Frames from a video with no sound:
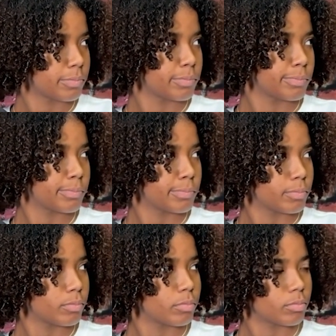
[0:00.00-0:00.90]

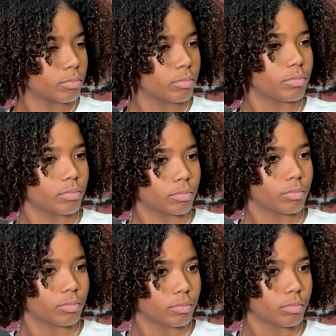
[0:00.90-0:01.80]

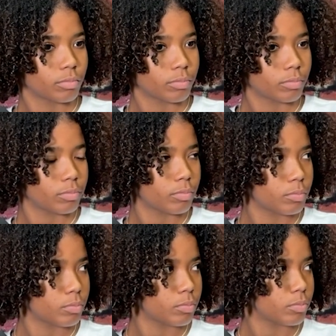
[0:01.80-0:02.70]

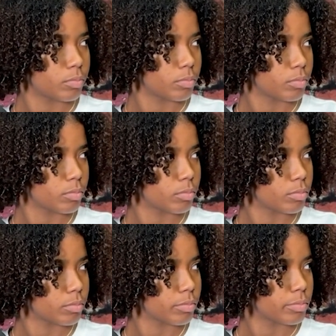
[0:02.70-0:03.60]

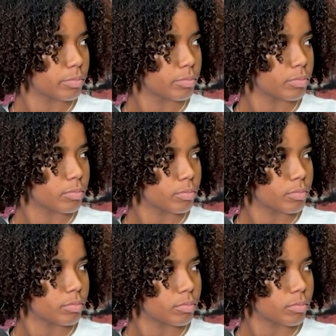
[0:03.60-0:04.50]

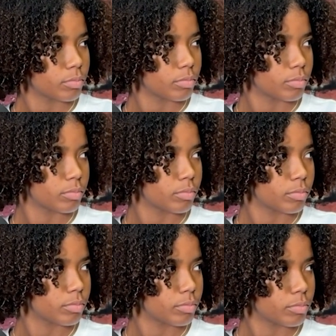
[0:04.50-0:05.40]

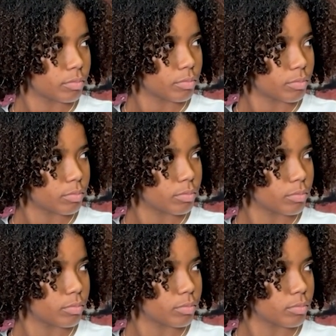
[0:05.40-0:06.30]

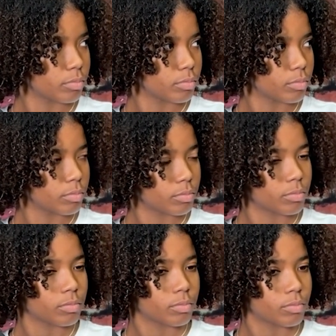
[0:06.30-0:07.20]

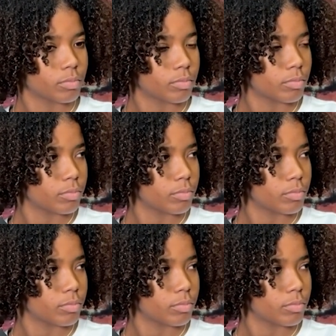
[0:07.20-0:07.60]
The person shown says nothing.